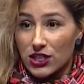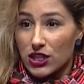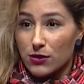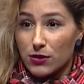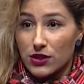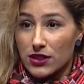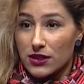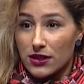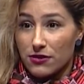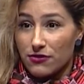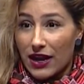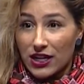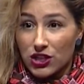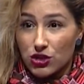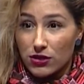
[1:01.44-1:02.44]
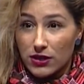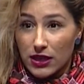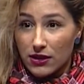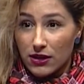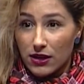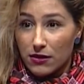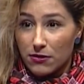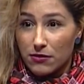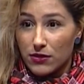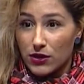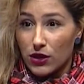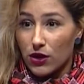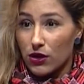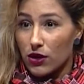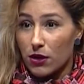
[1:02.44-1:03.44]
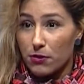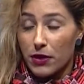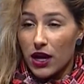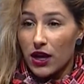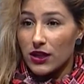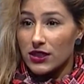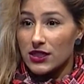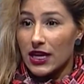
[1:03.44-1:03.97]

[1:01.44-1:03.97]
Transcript: there was a factory, got burned,